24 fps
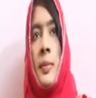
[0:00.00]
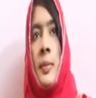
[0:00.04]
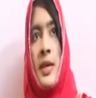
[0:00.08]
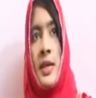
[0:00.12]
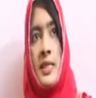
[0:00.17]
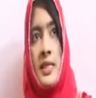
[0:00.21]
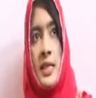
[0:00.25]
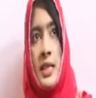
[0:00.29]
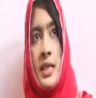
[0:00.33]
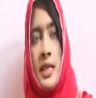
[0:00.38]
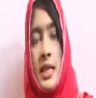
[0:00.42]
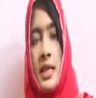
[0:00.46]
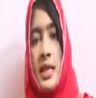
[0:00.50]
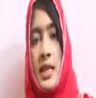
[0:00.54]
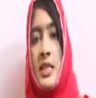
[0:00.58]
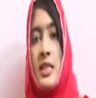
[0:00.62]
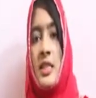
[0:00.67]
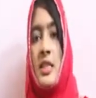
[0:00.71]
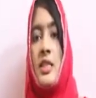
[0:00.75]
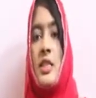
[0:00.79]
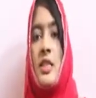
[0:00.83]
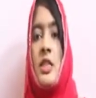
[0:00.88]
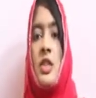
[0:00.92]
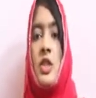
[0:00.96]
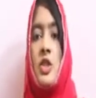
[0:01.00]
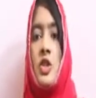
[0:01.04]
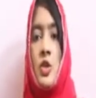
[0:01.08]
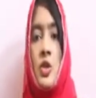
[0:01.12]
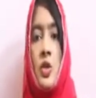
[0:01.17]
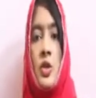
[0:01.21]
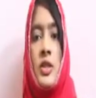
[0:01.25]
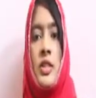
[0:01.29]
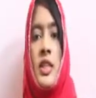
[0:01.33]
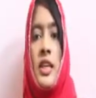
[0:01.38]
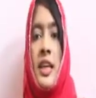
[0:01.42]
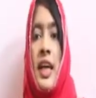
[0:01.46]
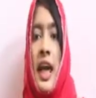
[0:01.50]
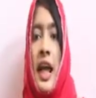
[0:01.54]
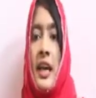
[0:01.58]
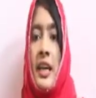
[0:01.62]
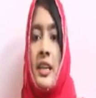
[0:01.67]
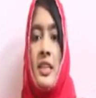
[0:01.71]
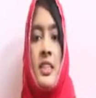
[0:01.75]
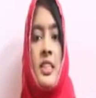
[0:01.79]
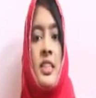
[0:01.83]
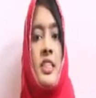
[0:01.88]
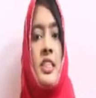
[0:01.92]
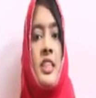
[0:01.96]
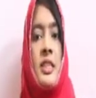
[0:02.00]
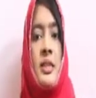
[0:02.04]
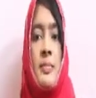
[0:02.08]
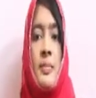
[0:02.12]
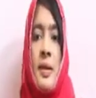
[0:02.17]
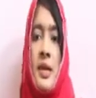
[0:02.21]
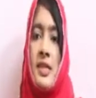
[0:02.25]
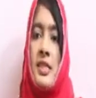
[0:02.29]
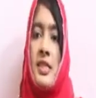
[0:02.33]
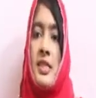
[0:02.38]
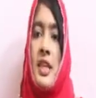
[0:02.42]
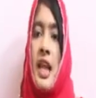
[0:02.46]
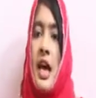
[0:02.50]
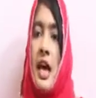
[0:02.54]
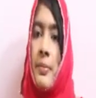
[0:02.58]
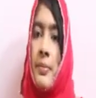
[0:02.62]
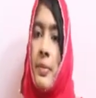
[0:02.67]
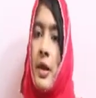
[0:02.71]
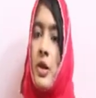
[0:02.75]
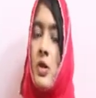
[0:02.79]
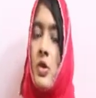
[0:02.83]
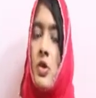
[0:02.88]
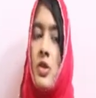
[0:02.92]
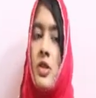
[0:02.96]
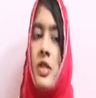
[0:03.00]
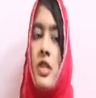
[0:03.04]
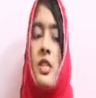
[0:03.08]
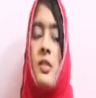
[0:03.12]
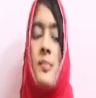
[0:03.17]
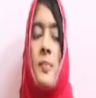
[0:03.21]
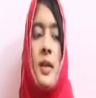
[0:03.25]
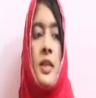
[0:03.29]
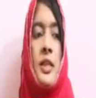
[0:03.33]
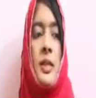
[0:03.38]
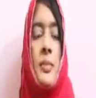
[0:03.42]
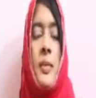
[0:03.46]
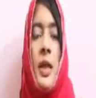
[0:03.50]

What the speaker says: basal layers shows the characteristic basilar melanosis, but the